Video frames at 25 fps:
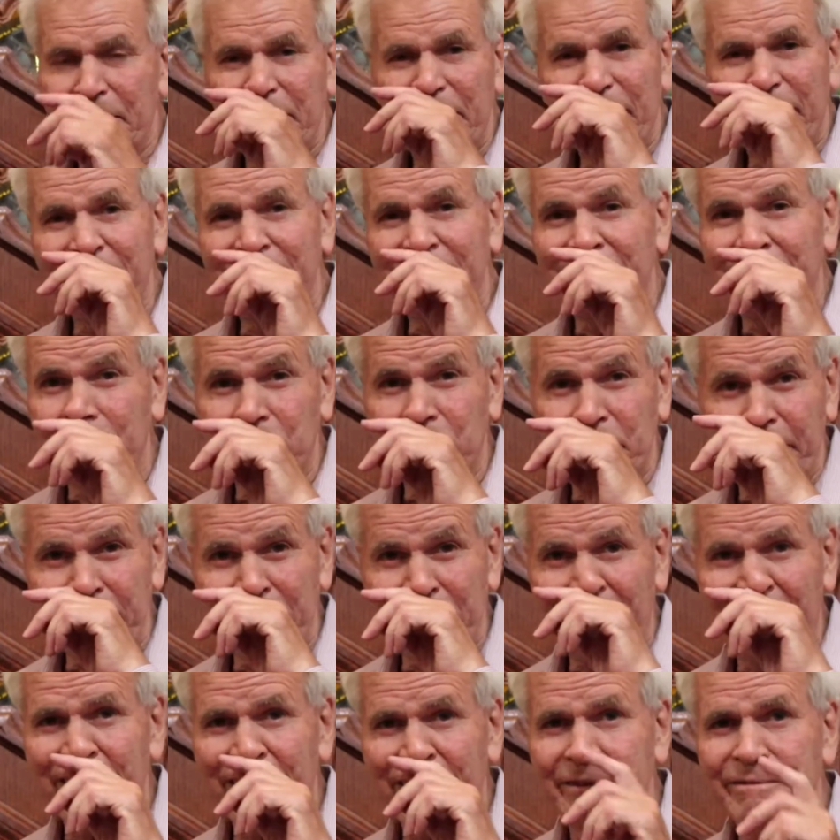And then we
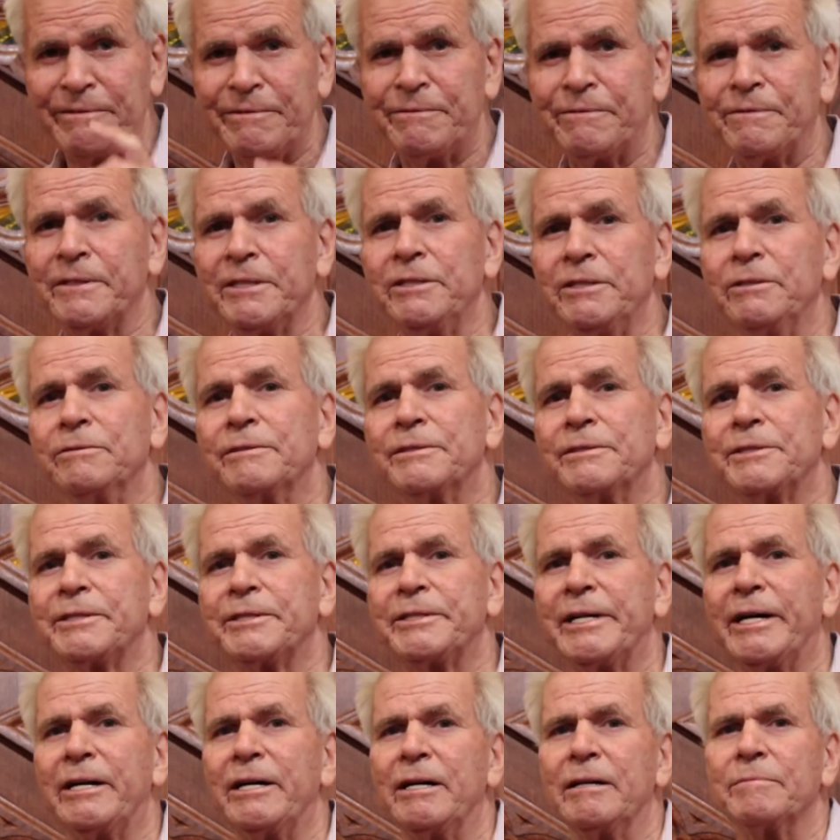have flute
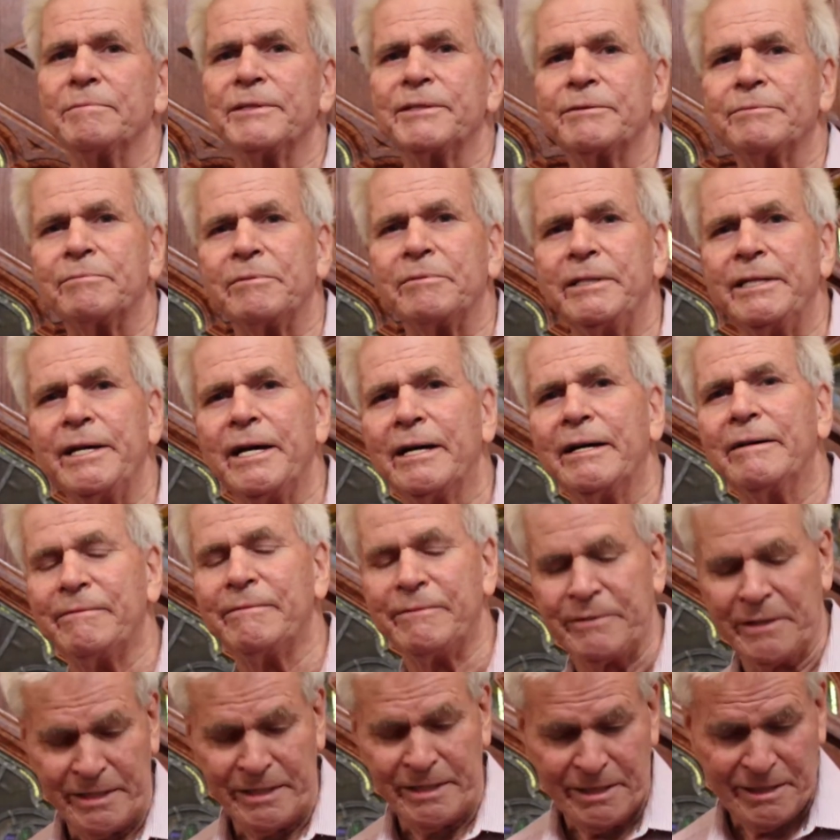stops. We have,
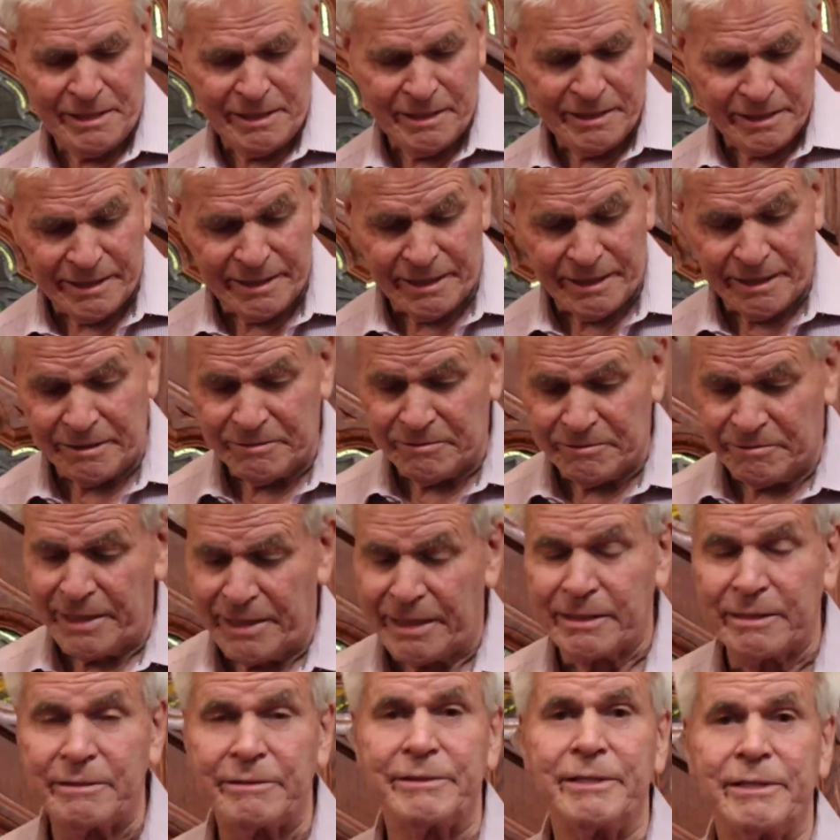
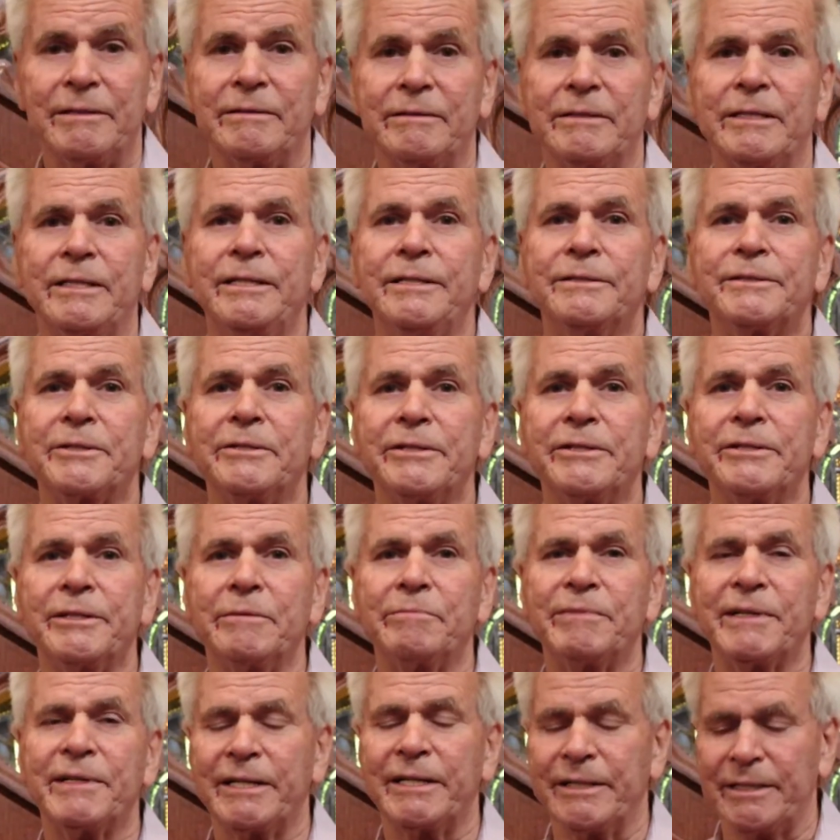well, he's going to
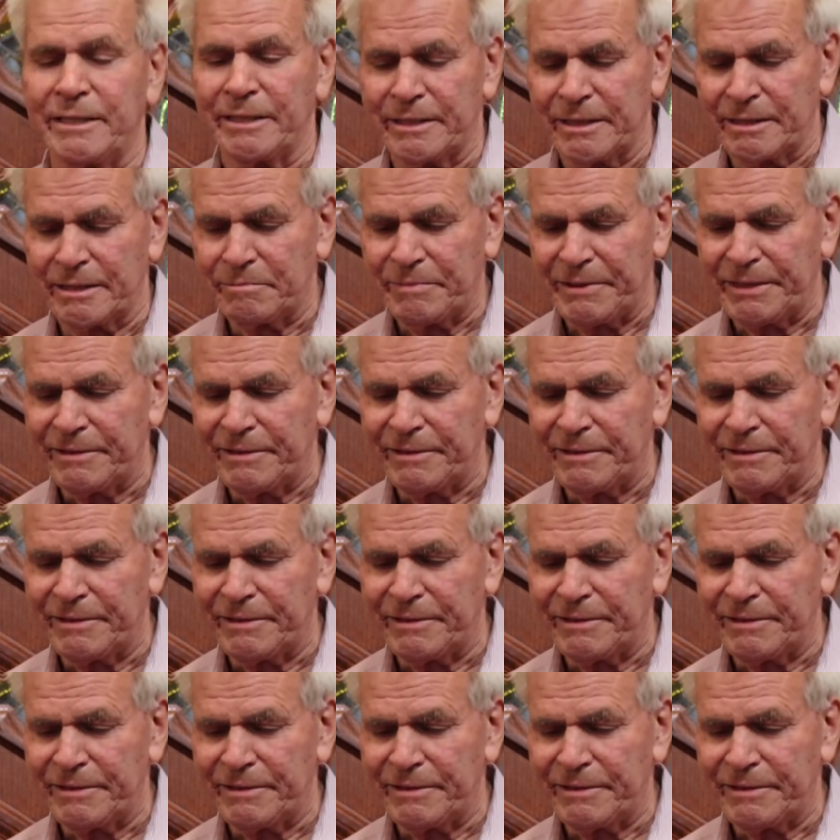play a little bit